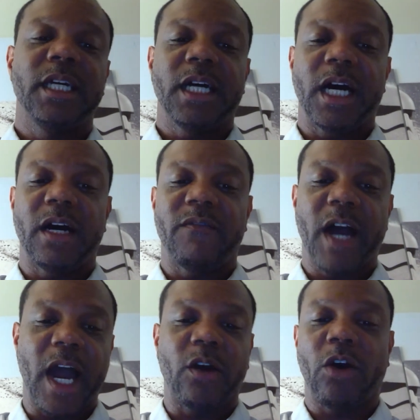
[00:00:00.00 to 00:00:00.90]
of
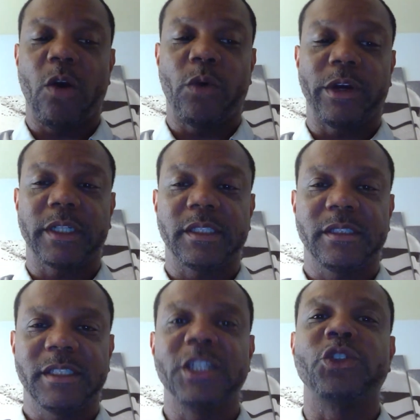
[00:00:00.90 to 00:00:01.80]
how it all works.
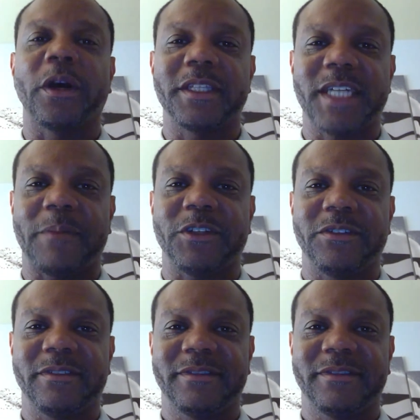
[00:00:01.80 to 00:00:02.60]
Enjoy the chapter.